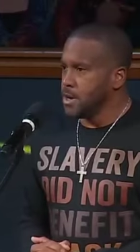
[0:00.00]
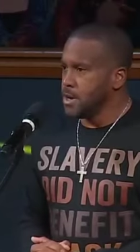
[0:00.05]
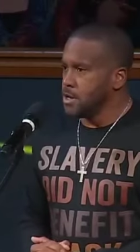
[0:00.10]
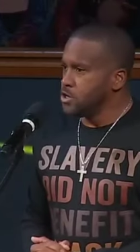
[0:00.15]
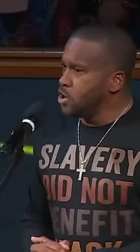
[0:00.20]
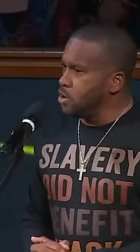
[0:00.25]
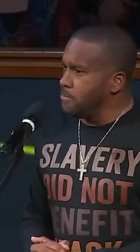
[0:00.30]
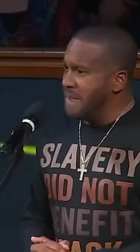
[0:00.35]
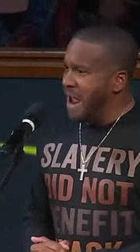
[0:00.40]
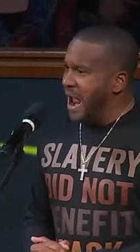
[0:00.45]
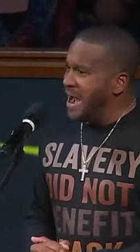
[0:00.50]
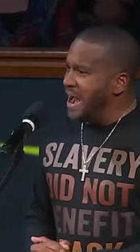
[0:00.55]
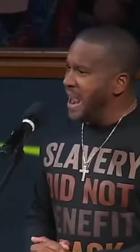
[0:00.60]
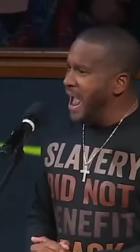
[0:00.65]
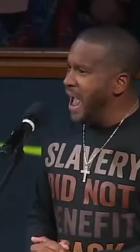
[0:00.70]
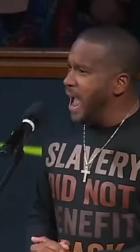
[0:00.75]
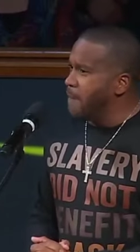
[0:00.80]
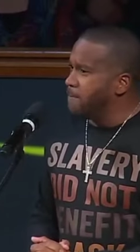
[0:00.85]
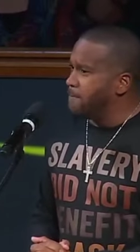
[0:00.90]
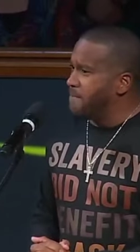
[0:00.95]
no matter
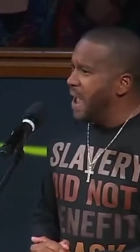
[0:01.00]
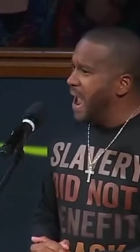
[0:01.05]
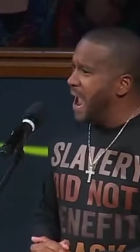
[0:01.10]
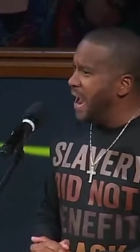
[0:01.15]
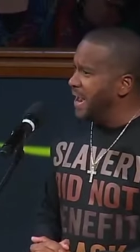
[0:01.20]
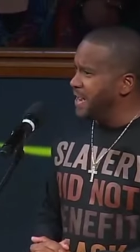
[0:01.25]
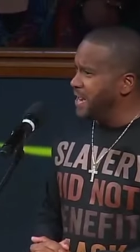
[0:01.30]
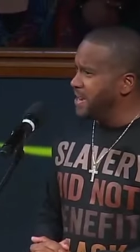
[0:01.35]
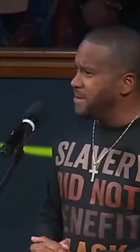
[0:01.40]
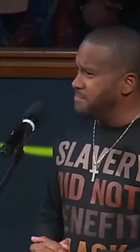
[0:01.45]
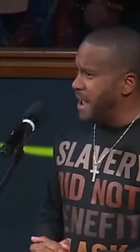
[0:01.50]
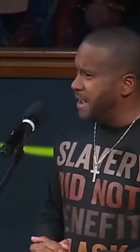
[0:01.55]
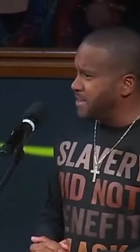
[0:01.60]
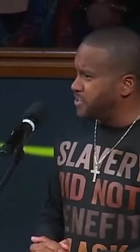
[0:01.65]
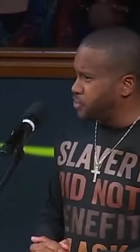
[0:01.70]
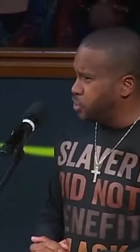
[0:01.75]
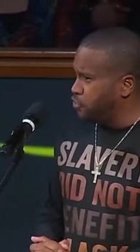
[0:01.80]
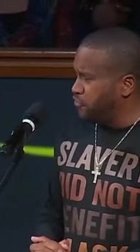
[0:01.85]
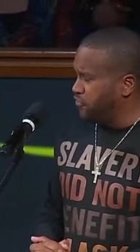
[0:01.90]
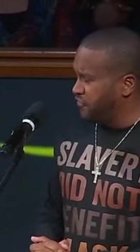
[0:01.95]
how bad it makes
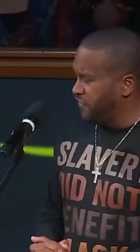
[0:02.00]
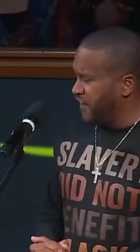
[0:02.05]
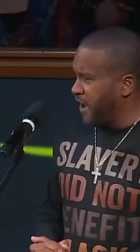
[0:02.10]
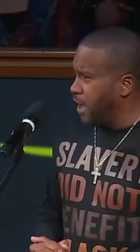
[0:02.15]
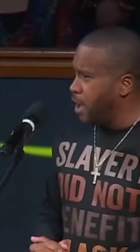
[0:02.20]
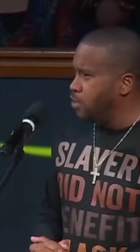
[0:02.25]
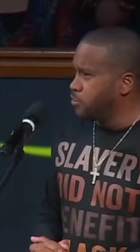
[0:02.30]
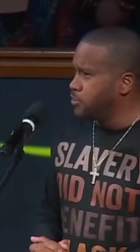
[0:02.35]
you feel,